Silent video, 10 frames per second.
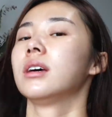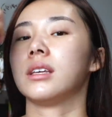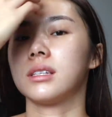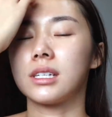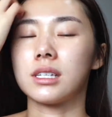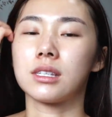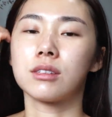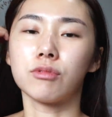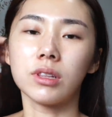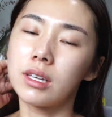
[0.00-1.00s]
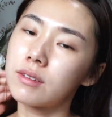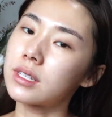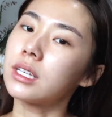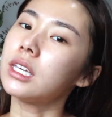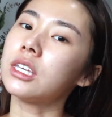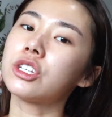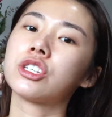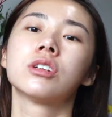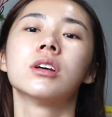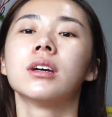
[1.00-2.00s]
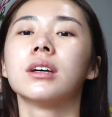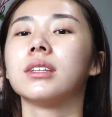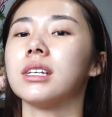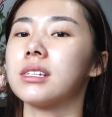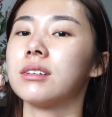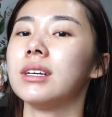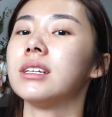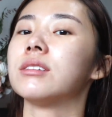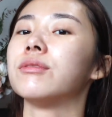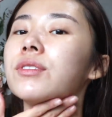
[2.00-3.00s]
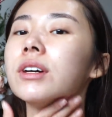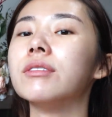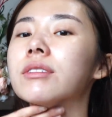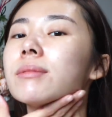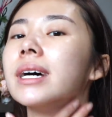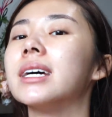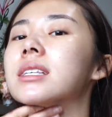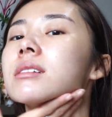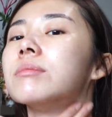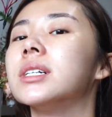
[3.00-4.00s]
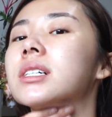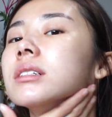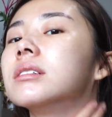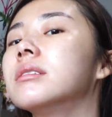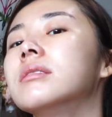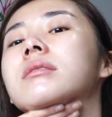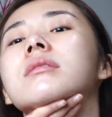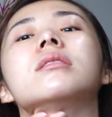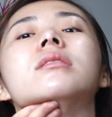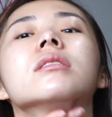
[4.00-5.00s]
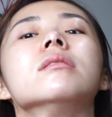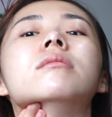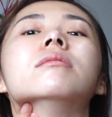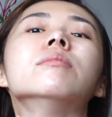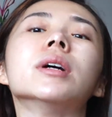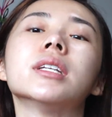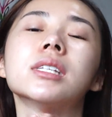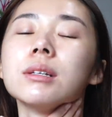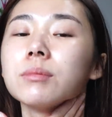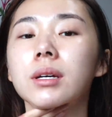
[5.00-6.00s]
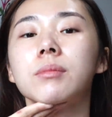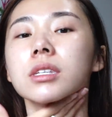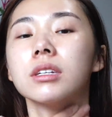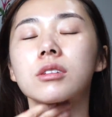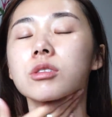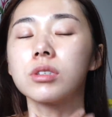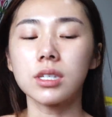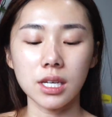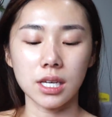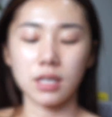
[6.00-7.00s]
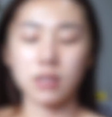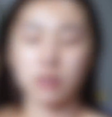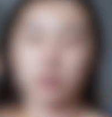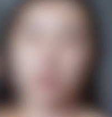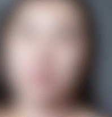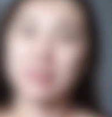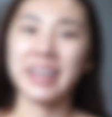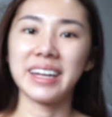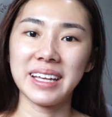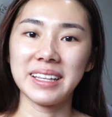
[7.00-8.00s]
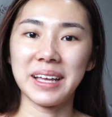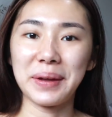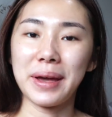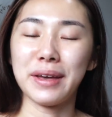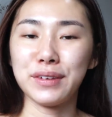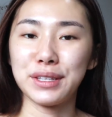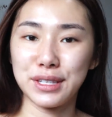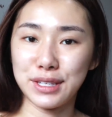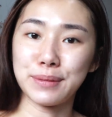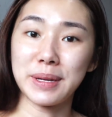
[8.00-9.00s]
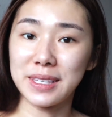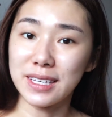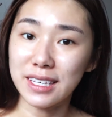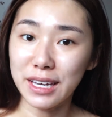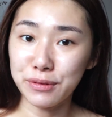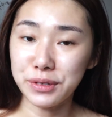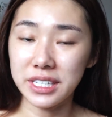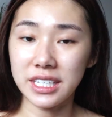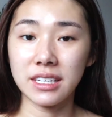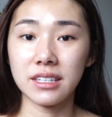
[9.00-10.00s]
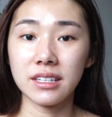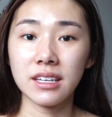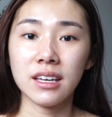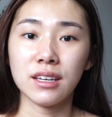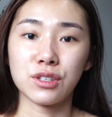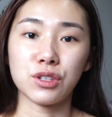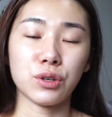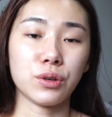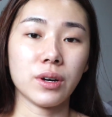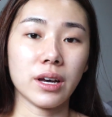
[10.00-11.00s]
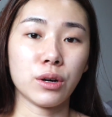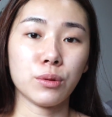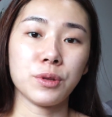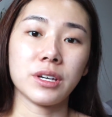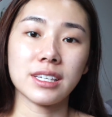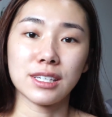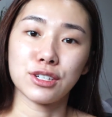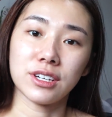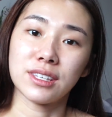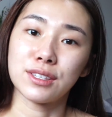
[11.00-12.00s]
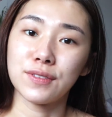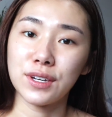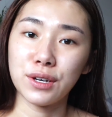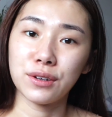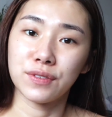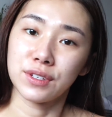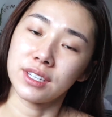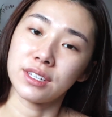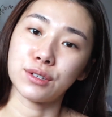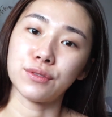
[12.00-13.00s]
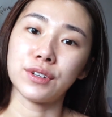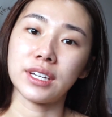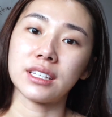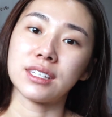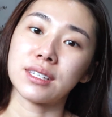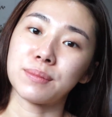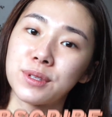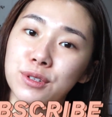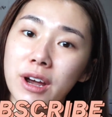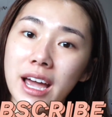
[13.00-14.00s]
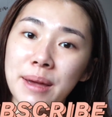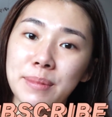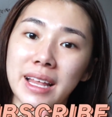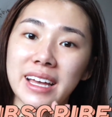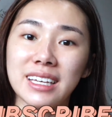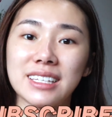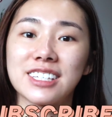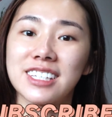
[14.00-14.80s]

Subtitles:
it just relieves the itch, doesn't interfere with my eczema, but at the same time it's not too sticky. Alright, and there you have it. This is my skincare routine. So I hope you guys enjoyed this video. If you did, don't forget to subscribe, like and